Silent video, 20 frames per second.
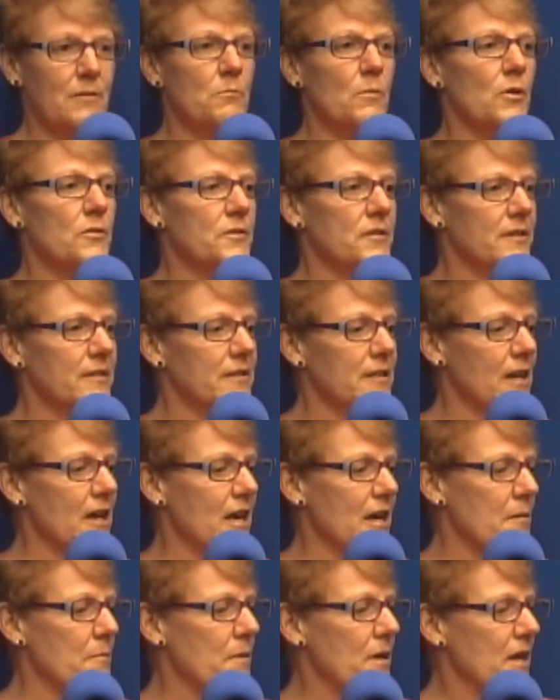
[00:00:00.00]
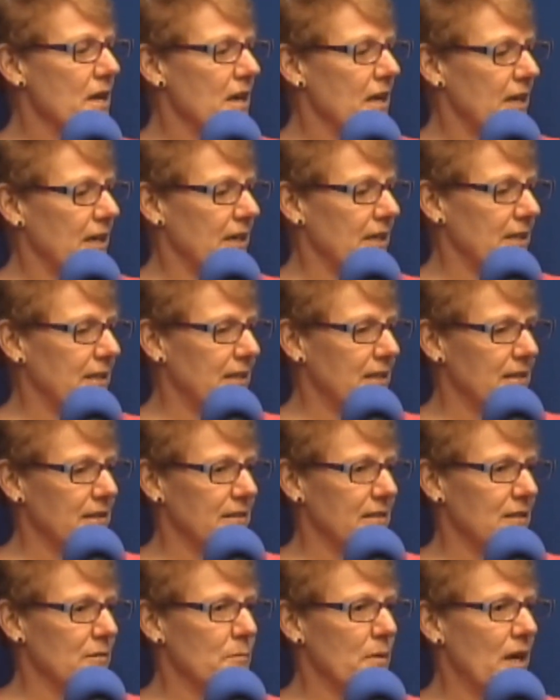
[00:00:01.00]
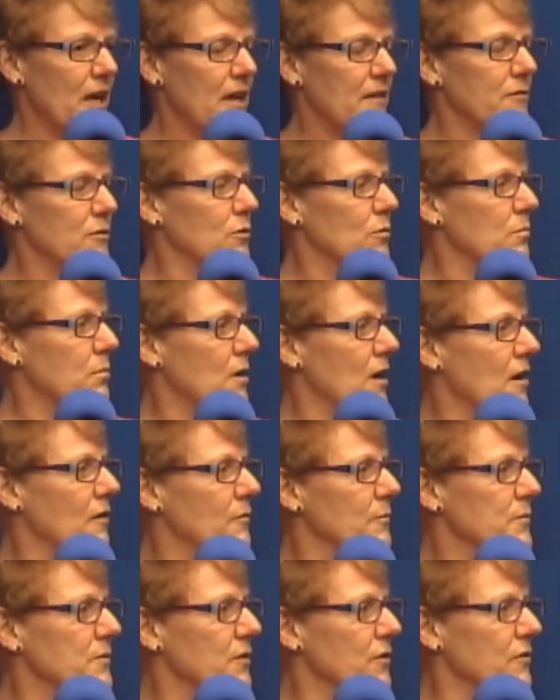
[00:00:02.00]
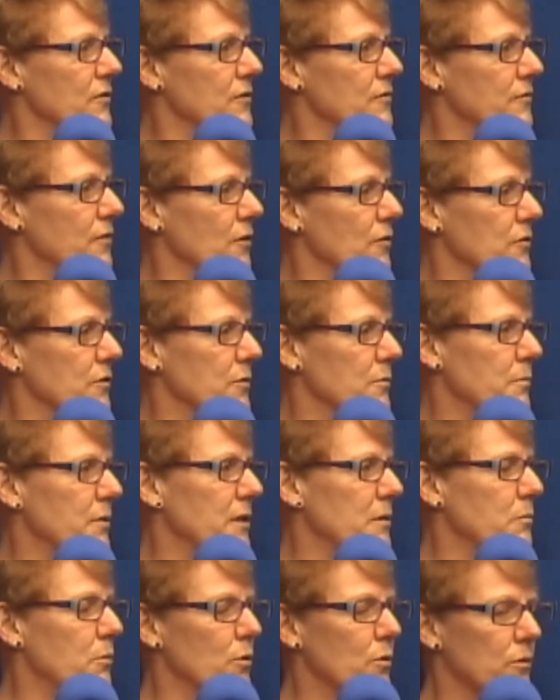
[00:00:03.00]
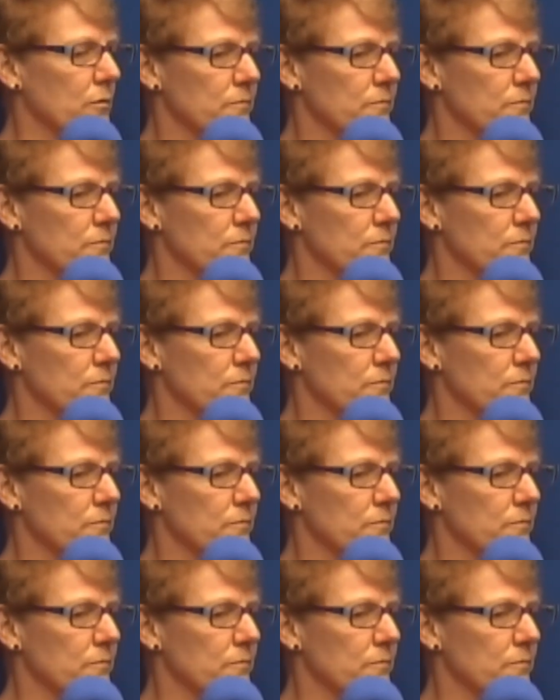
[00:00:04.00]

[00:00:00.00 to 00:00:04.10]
most of the time, any of the behavioral problems are the fault of the people.